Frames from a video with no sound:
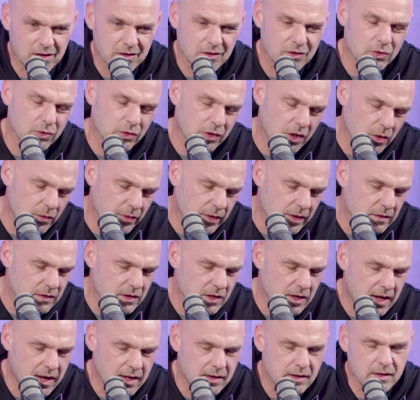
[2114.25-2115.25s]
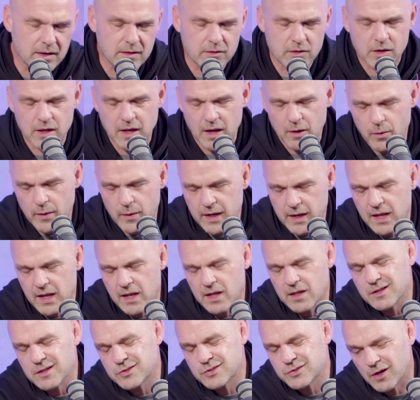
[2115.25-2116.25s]
although that yeah you go in it
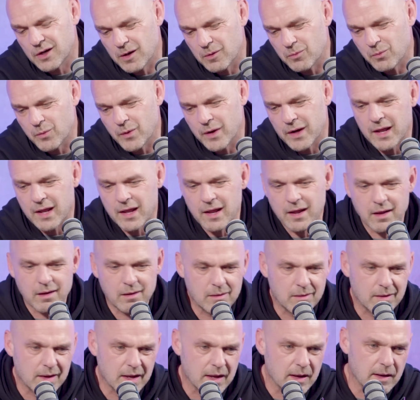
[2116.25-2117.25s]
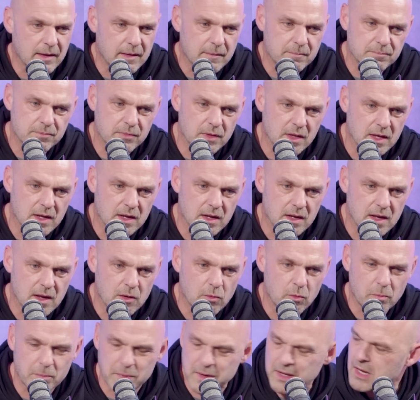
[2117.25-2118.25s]
and you try and win it, it it
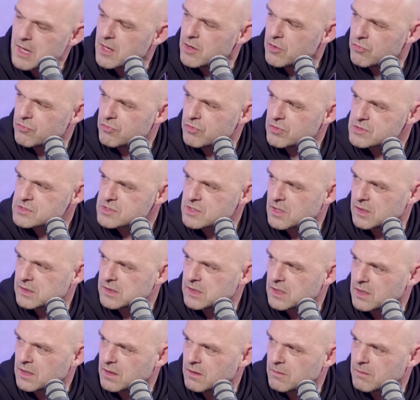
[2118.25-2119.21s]
will be a hindrance, I think.